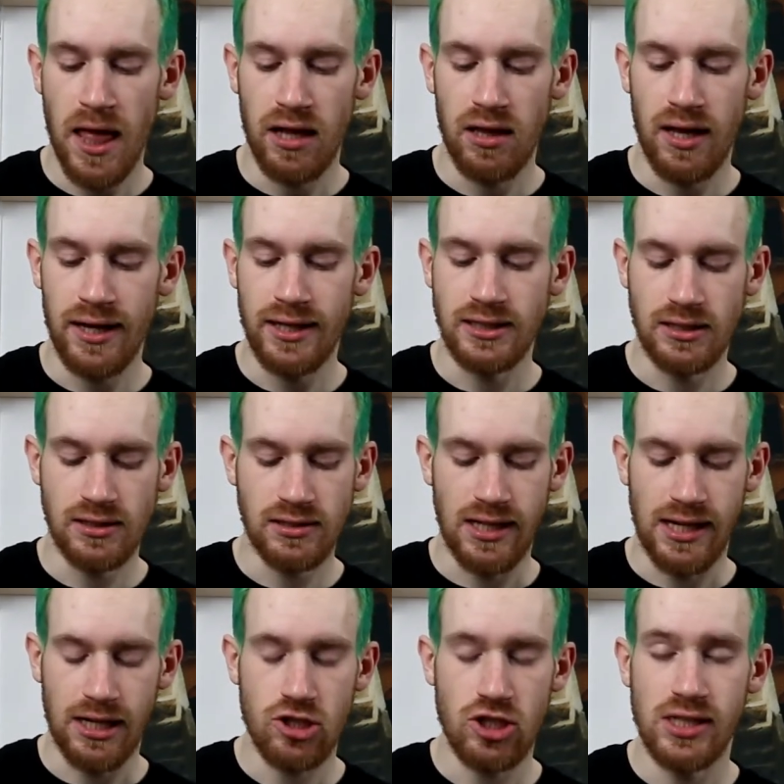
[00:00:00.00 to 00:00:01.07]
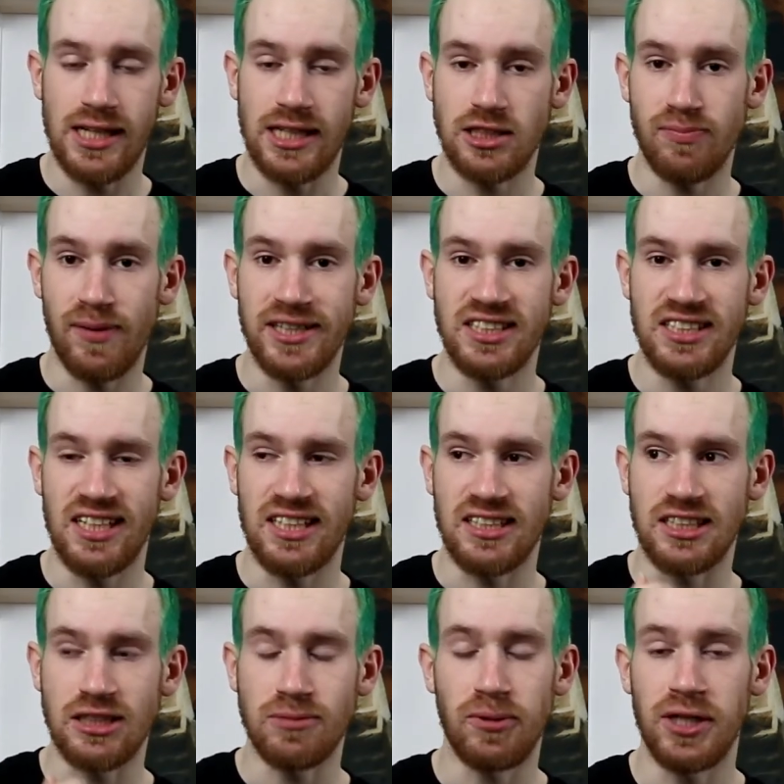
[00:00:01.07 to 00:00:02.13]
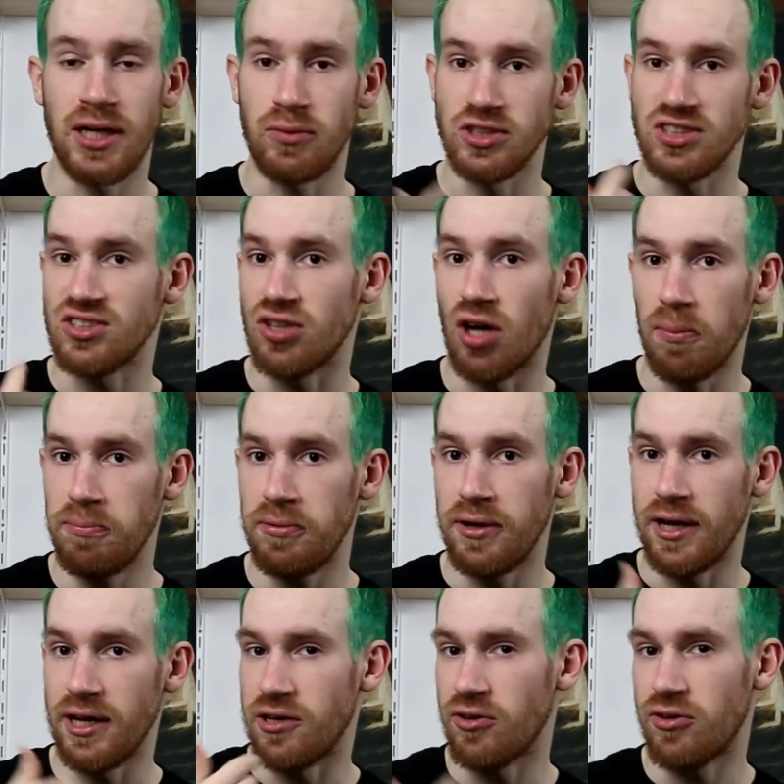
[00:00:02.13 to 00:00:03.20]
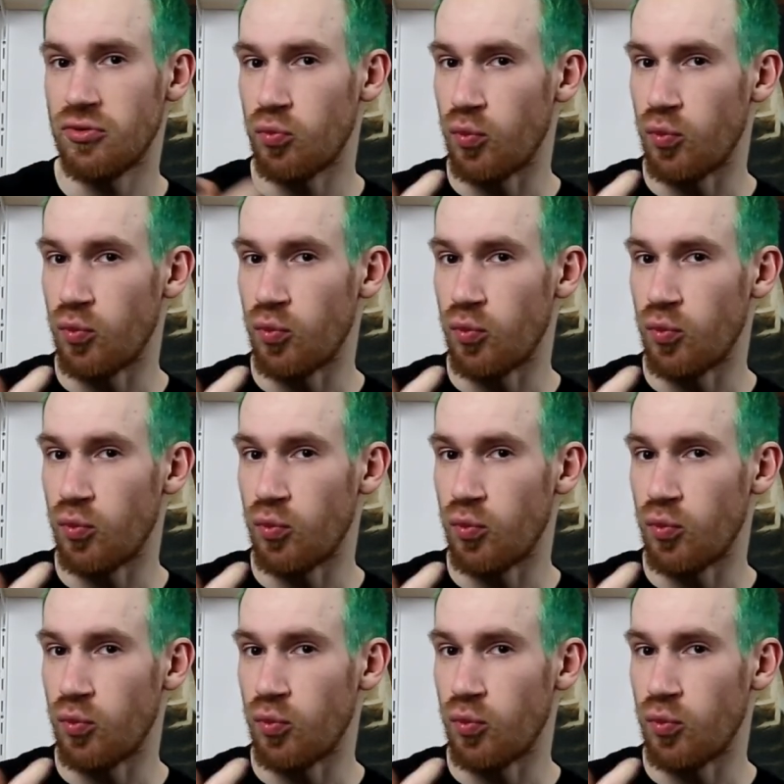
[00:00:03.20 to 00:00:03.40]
Like, it is actually that spicy that at this point I would stop and